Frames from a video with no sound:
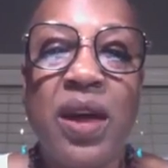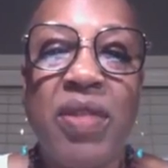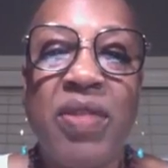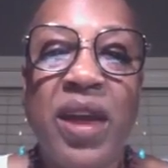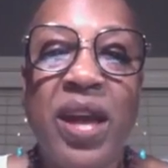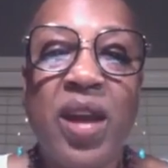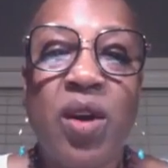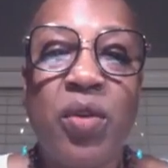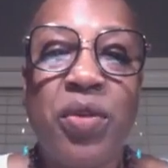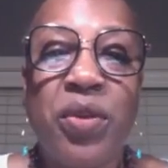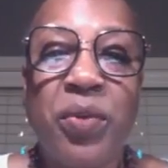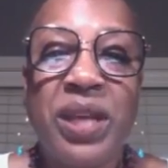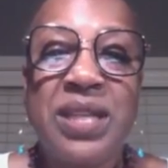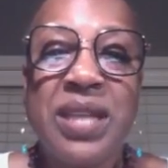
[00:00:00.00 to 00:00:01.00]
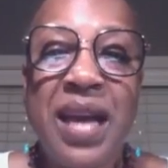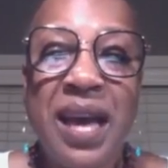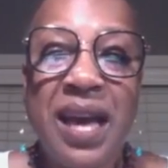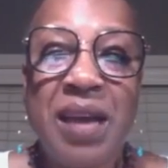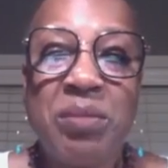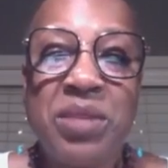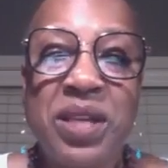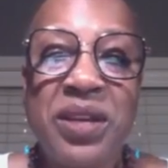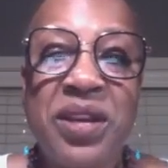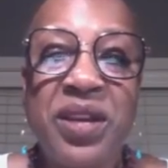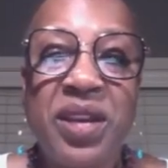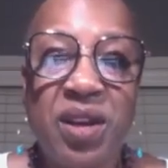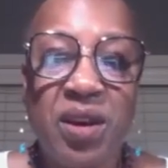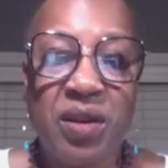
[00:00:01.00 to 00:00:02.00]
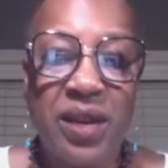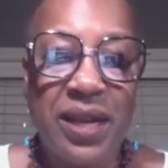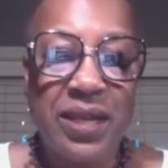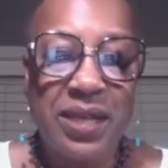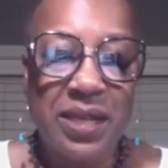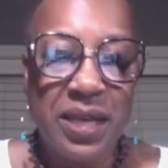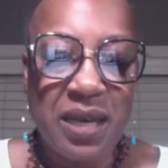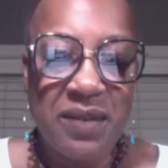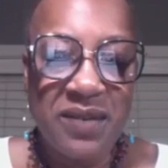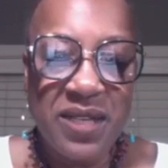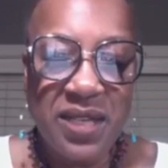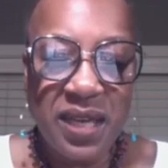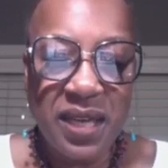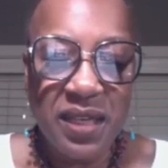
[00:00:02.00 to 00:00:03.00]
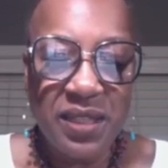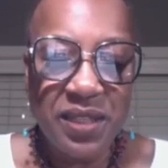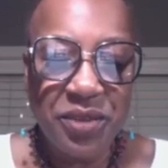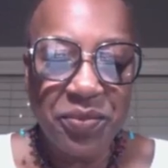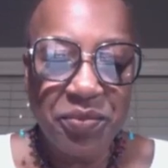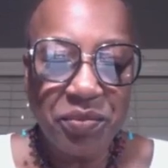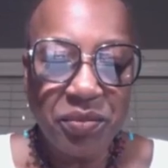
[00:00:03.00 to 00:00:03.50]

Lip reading: they go 3 times a year instead of 6.